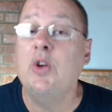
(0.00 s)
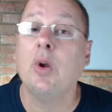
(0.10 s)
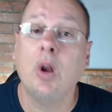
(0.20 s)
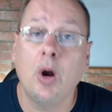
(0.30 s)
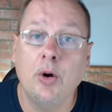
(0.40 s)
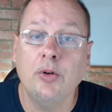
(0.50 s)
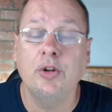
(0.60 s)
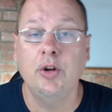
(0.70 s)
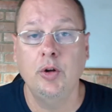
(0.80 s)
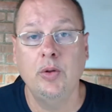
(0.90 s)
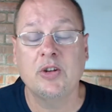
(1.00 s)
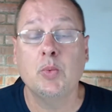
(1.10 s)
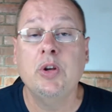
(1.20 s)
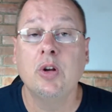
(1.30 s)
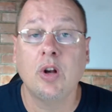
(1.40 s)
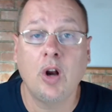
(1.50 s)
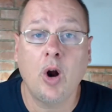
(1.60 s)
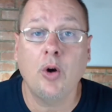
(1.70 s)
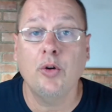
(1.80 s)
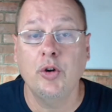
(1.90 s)
When you learn to do this, when you
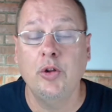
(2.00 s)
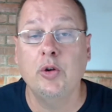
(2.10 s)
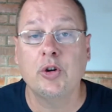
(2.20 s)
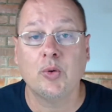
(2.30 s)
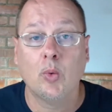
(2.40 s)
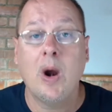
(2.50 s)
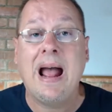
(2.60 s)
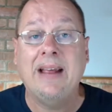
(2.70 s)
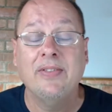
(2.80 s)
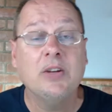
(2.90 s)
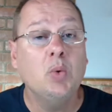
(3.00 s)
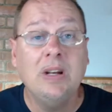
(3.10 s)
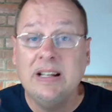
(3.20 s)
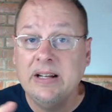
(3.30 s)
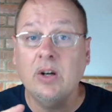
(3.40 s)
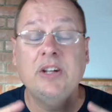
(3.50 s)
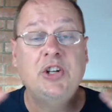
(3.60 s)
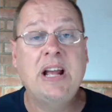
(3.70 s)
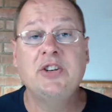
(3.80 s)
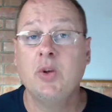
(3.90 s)
learn to do this right, this will
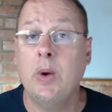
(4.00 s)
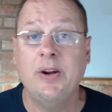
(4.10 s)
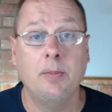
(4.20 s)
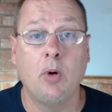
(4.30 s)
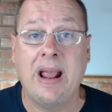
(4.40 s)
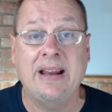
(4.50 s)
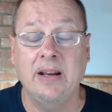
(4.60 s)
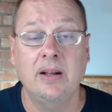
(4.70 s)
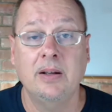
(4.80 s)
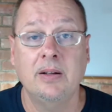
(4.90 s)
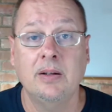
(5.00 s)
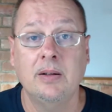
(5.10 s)
literally change the way you're branded.